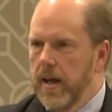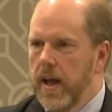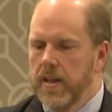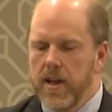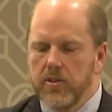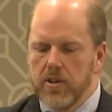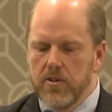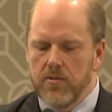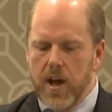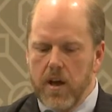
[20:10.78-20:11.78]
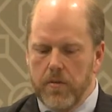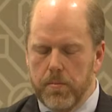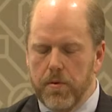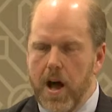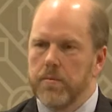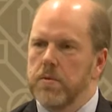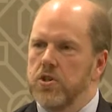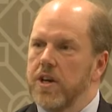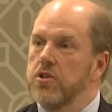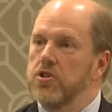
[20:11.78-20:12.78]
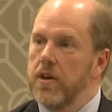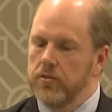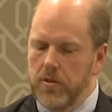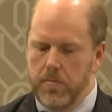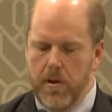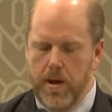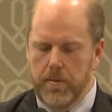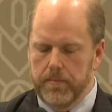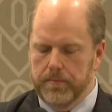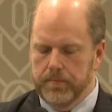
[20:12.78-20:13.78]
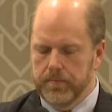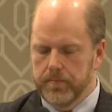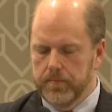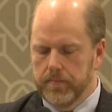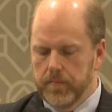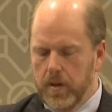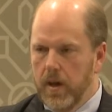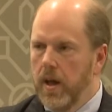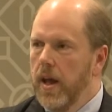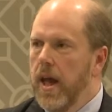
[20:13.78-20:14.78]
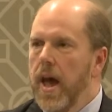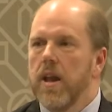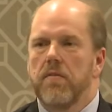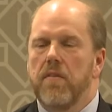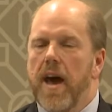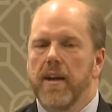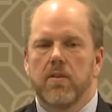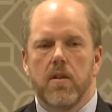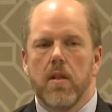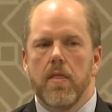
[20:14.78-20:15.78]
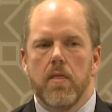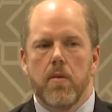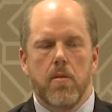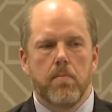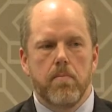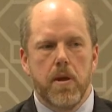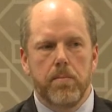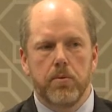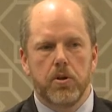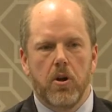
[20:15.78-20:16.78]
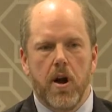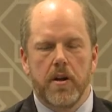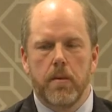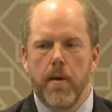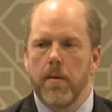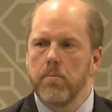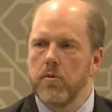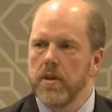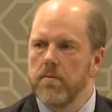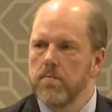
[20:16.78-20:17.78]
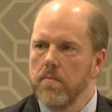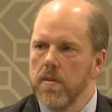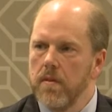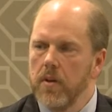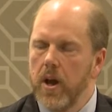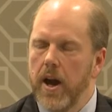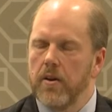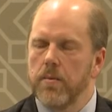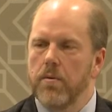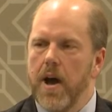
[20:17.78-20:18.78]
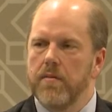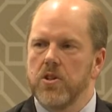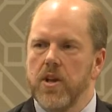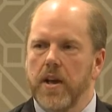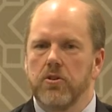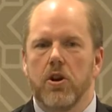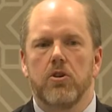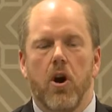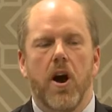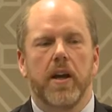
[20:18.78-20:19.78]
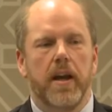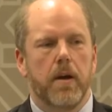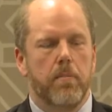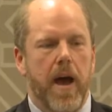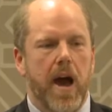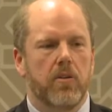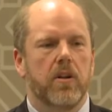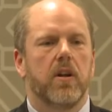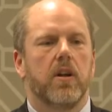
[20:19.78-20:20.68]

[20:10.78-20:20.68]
It doesn't solve the problem, it just shifts the problem. And in fact, people who are talking about moving the care to the private sector are talking about